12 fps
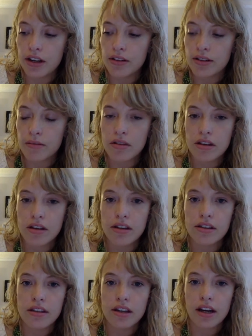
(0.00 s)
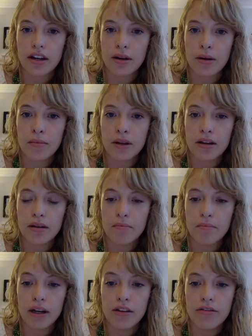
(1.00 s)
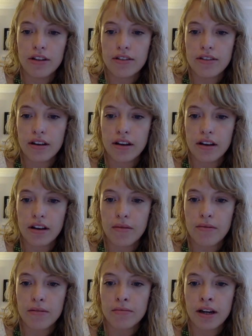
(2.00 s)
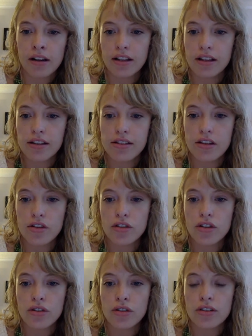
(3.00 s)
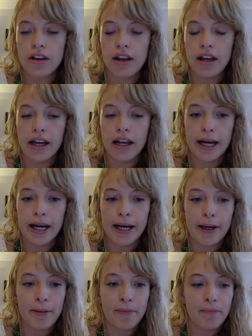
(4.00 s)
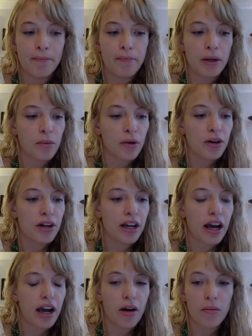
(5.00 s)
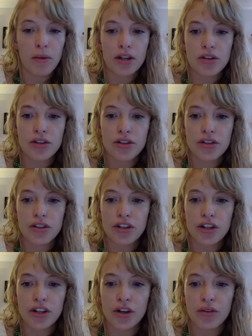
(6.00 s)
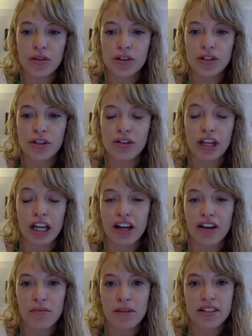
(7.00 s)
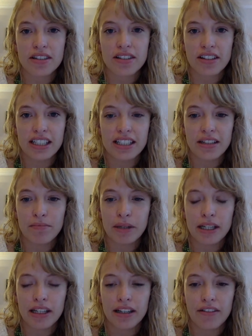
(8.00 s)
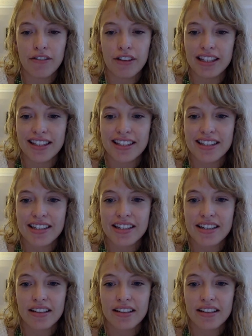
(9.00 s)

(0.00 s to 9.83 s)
some of the economic benefits that can come from tackling these issues. But I'm wondering how much, you think governments still need to be convinced